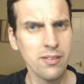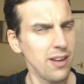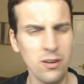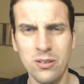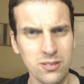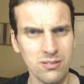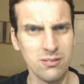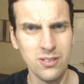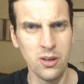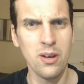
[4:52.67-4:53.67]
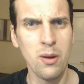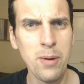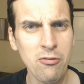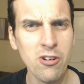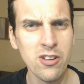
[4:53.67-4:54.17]
I was, you know, a
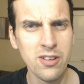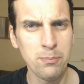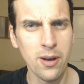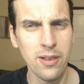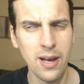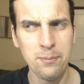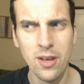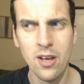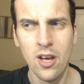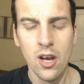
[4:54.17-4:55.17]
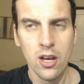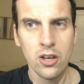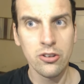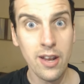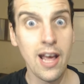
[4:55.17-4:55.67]
bit affronted by that.
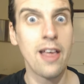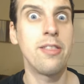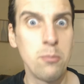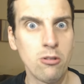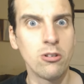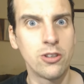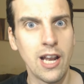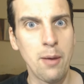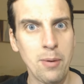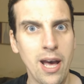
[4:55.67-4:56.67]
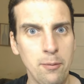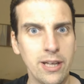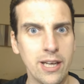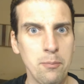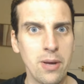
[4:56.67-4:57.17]
So then I had the moral dilemma
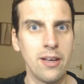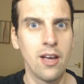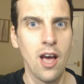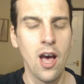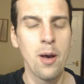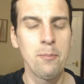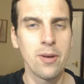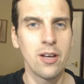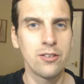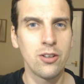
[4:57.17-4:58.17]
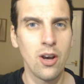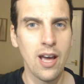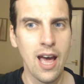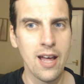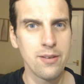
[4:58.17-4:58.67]
happening in me. So I
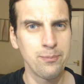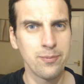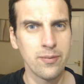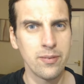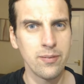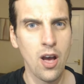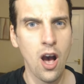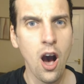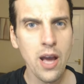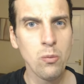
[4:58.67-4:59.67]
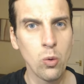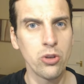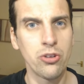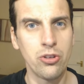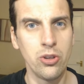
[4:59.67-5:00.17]
had, I
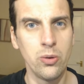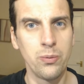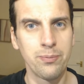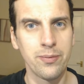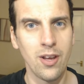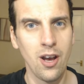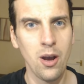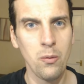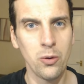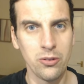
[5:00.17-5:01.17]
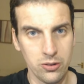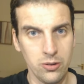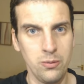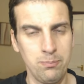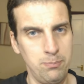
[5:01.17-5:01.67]
want to I want
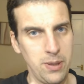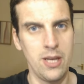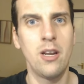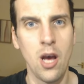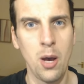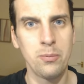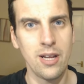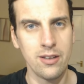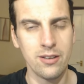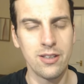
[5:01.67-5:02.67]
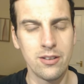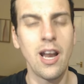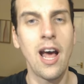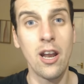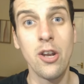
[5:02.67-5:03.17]
to be an upstanding
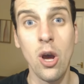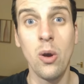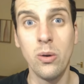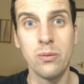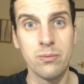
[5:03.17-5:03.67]
citizen, and I know